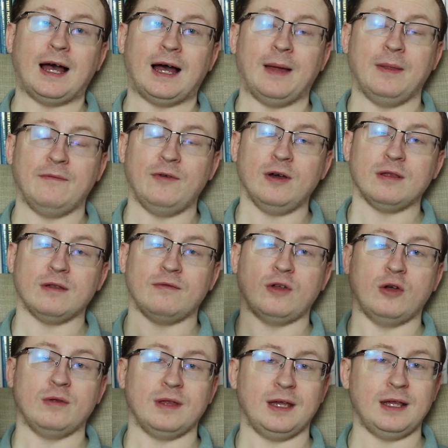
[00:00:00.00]
and the first of
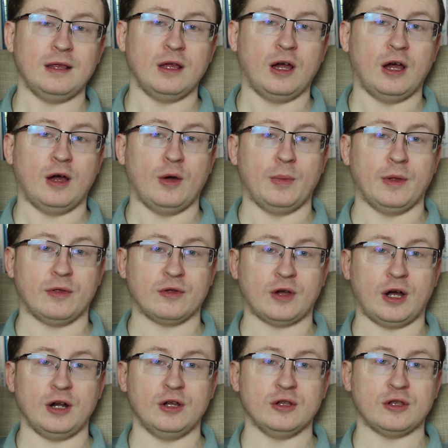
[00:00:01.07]
those is The
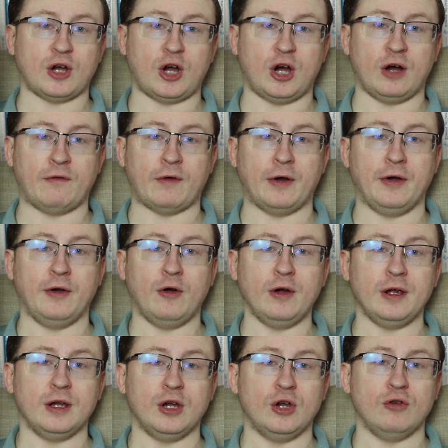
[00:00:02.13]
Scholars of
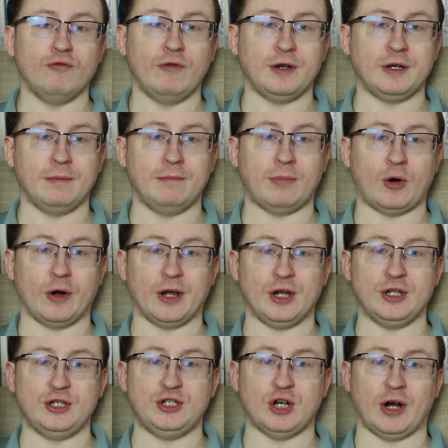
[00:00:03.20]
Night, written by
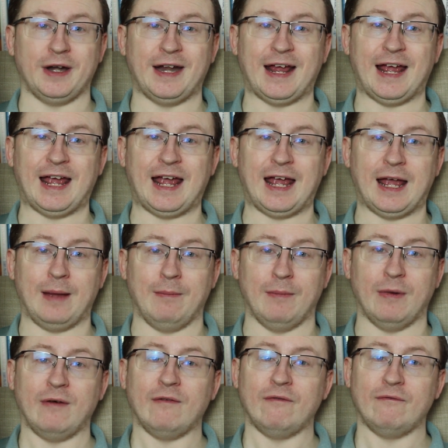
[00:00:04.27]
John M.
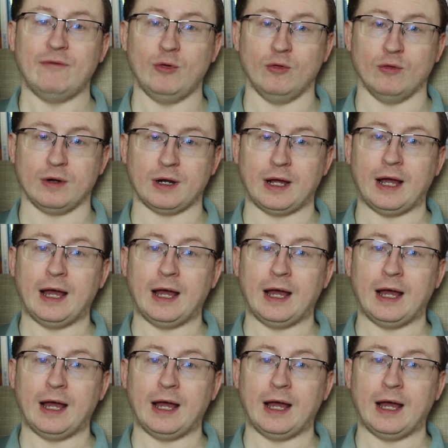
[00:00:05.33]
Ford.